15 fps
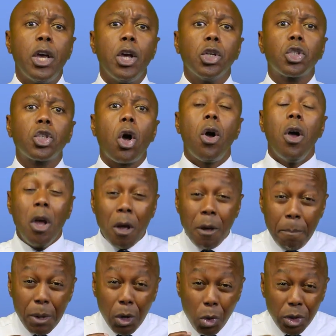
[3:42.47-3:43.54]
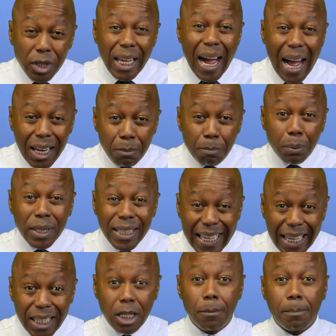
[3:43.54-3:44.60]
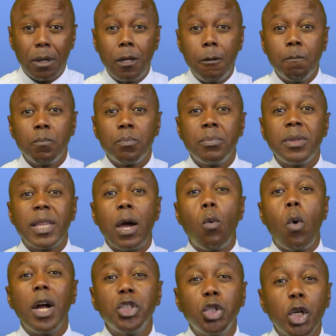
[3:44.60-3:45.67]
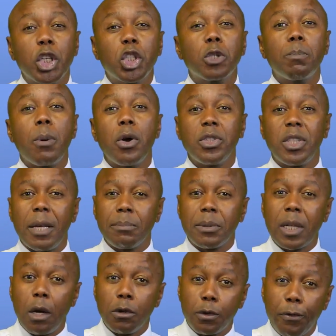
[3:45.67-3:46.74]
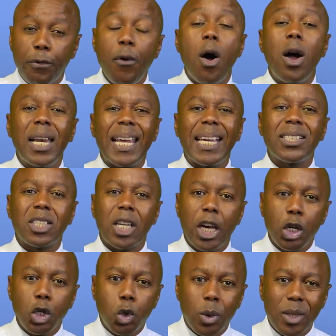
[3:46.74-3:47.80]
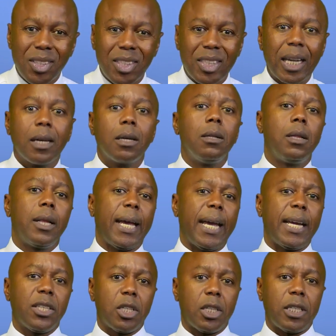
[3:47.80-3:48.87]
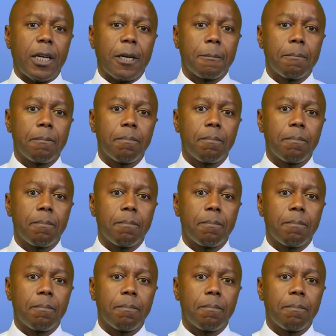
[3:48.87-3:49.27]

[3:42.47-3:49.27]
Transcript: So because they're unpredictable, they want to expose themselves far less to a single entity.